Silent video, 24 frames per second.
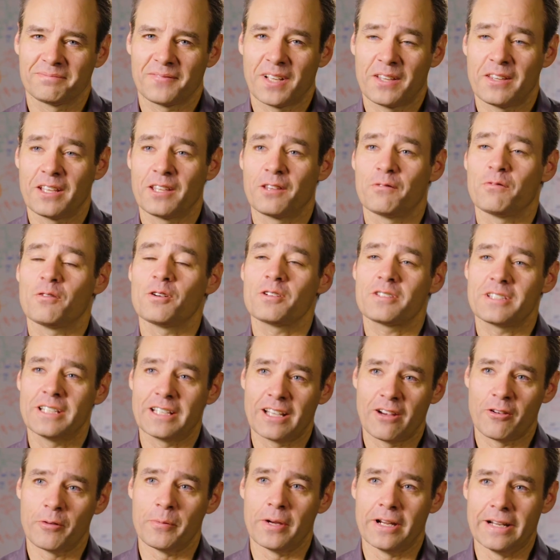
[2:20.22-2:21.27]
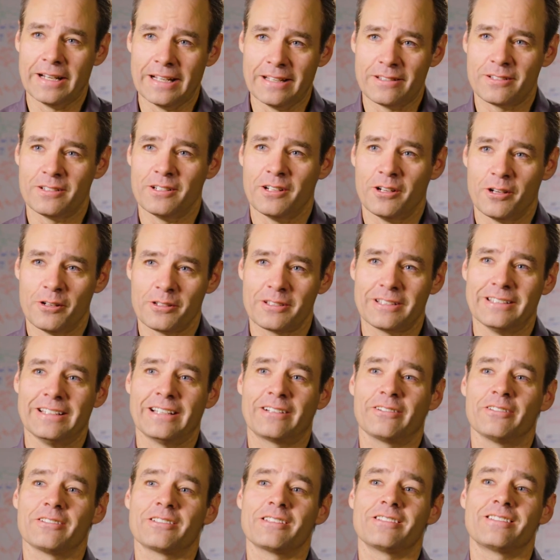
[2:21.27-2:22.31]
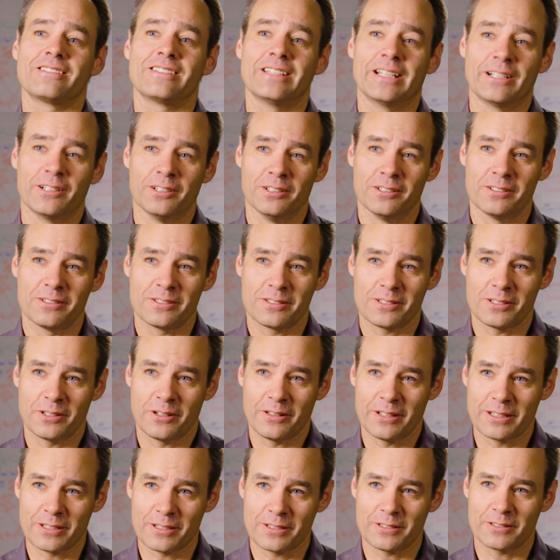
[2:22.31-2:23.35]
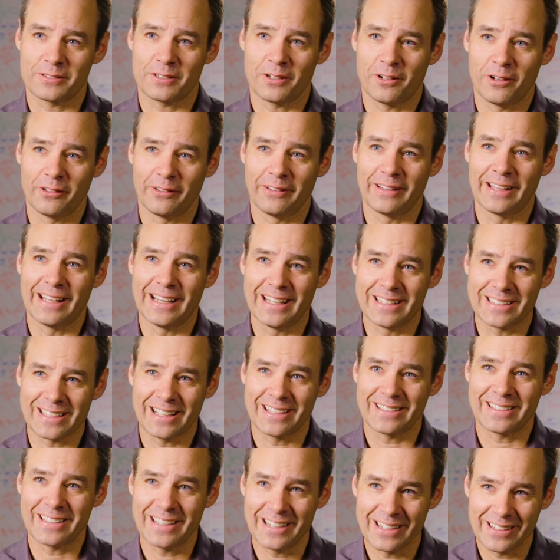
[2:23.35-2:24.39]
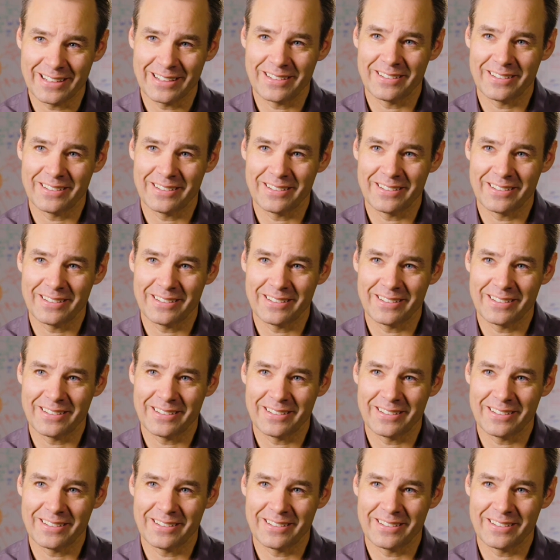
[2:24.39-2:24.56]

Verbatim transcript: I think the first thing everybody needs to know is that Nicholas is single, so that's all the ladies out there.